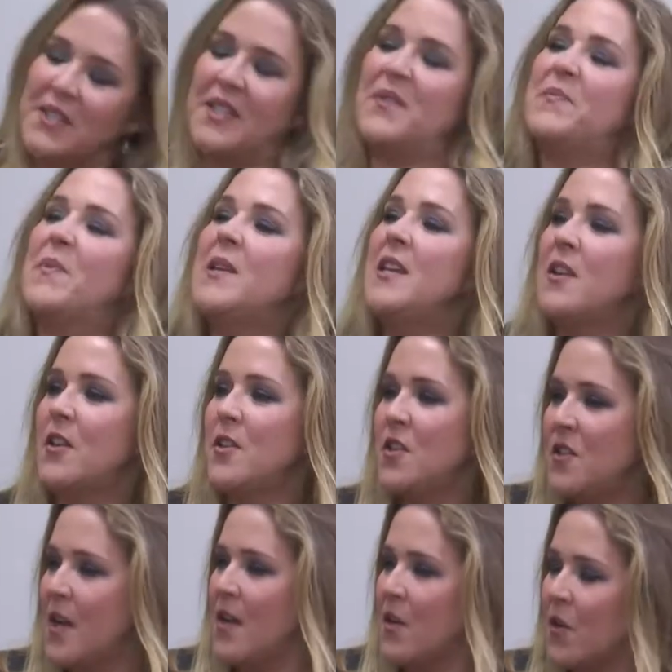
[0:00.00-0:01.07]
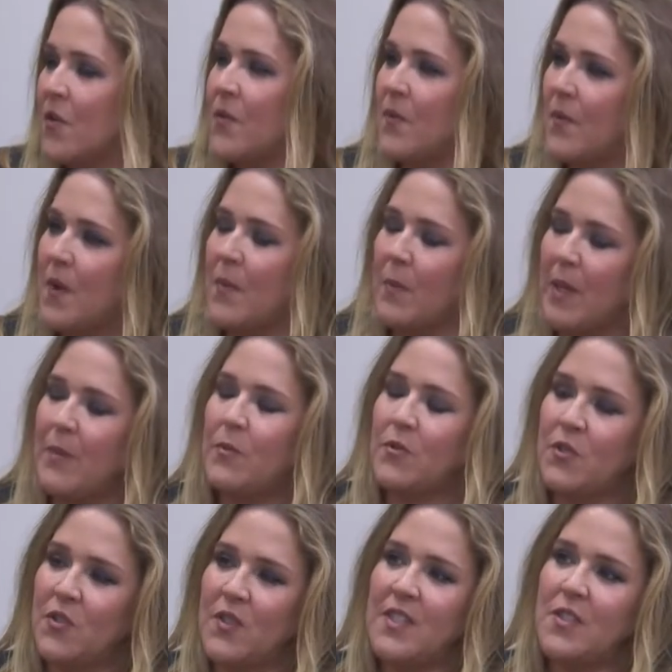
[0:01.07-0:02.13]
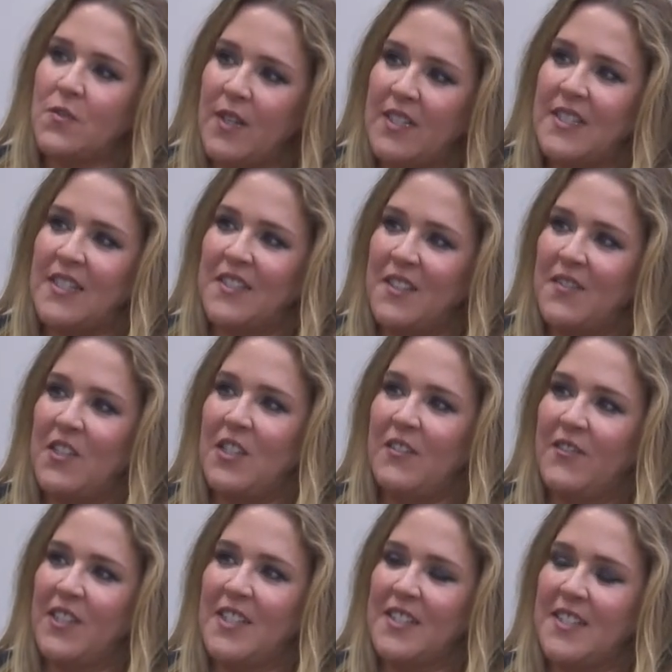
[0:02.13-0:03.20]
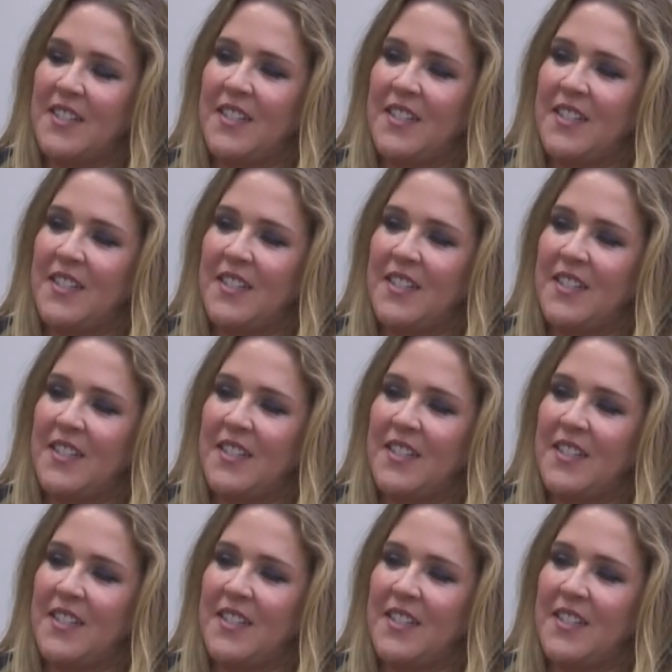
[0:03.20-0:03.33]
A lot of people join straight out of university.